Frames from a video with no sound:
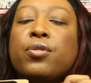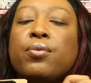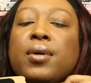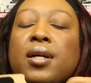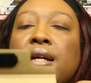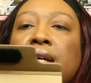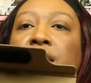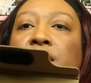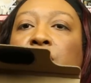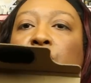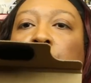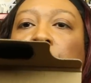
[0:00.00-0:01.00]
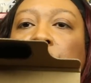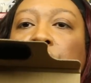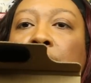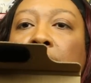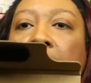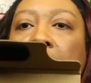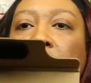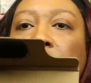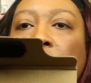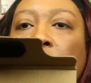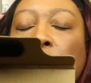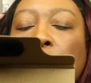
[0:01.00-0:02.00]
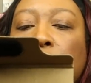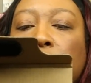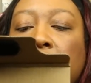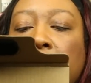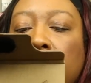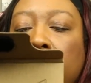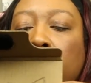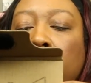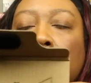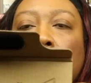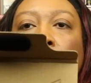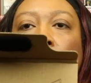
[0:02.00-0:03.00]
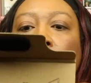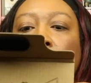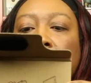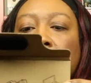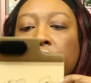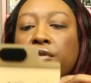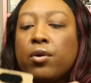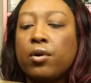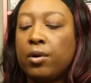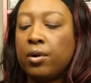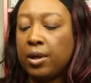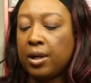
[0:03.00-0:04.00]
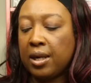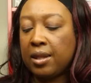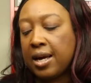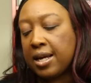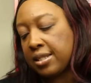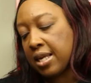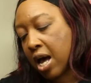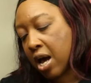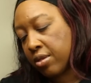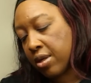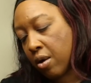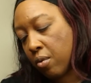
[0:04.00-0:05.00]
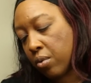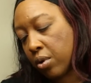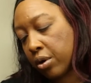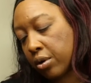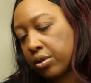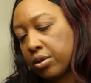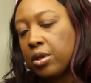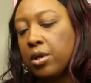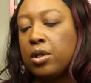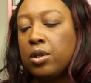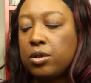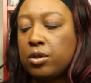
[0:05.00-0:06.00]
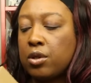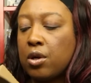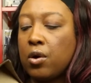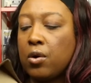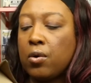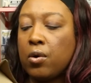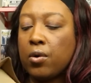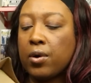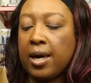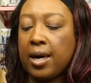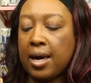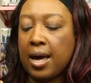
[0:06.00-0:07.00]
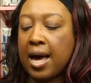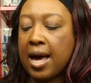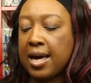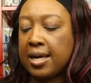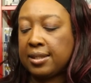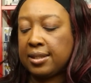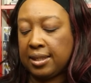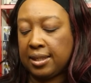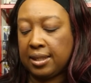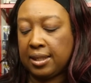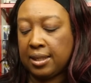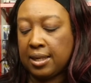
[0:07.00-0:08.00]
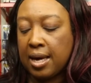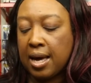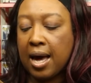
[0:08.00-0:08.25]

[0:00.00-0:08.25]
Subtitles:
three is you put your iPhone there or whatever, and that's how that works. So, okay, I see.